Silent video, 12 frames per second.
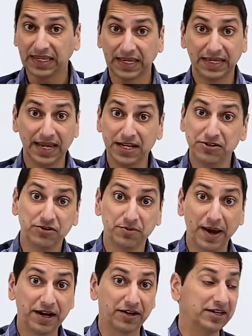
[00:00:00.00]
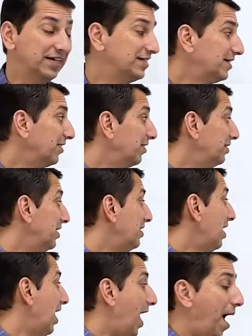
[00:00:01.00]
Can you do better? Is there an
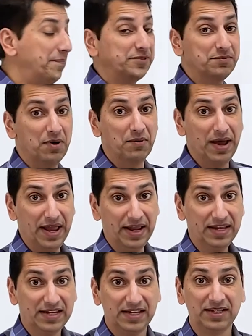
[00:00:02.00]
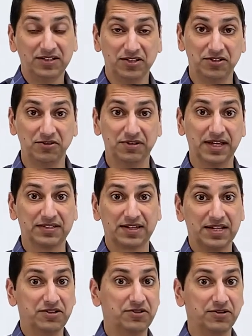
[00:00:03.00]
optimal way to do this?
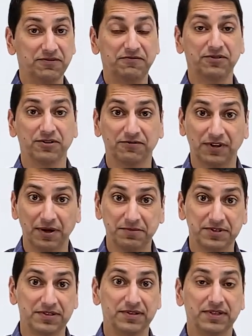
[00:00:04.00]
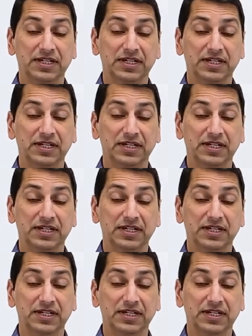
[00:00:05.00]
Can you do it in fewer flips?